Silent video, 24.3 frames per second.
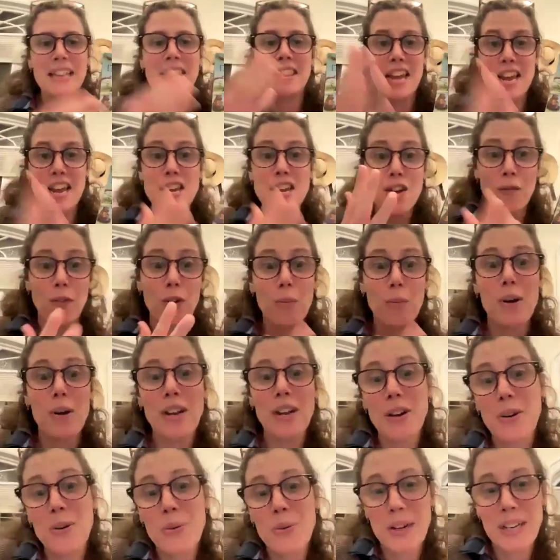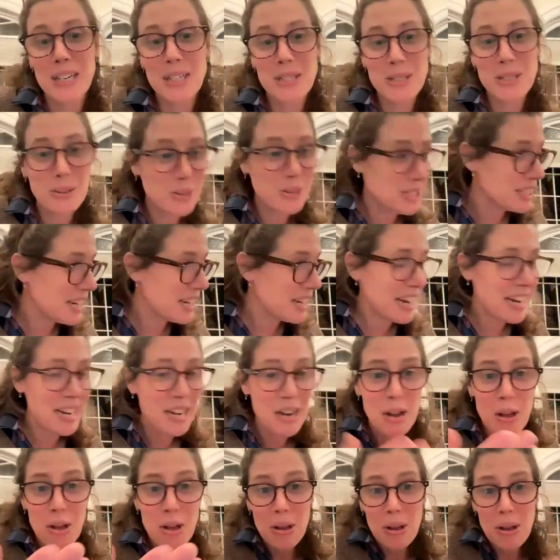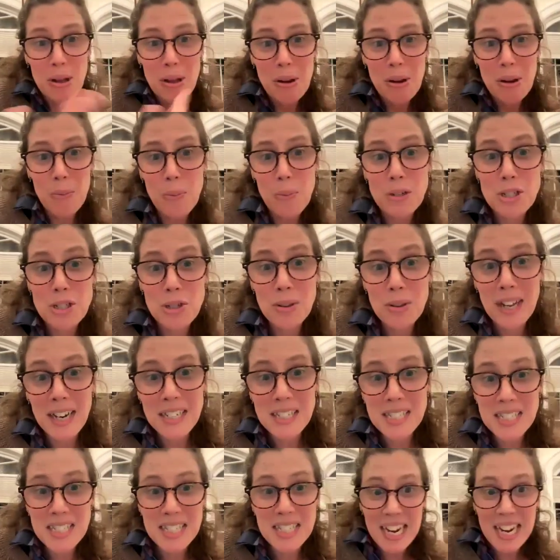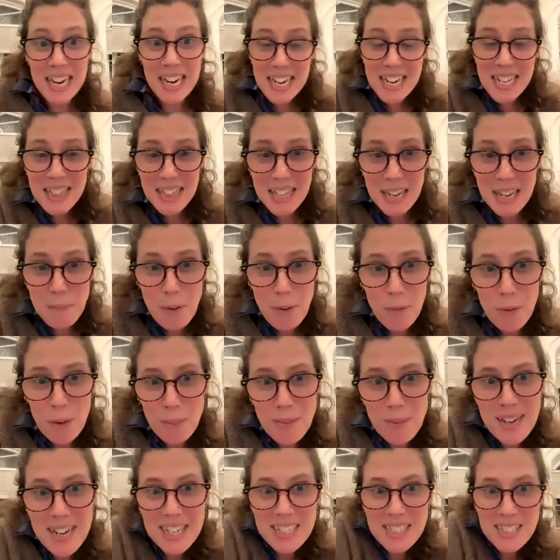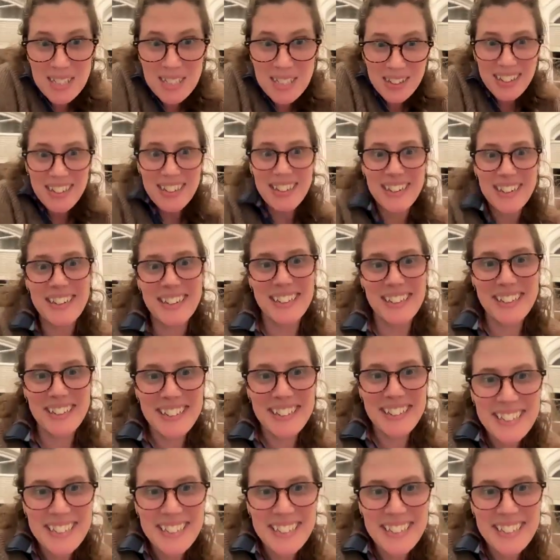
And thank you for what you're going to do tonight. Would you like to say anything before we get started?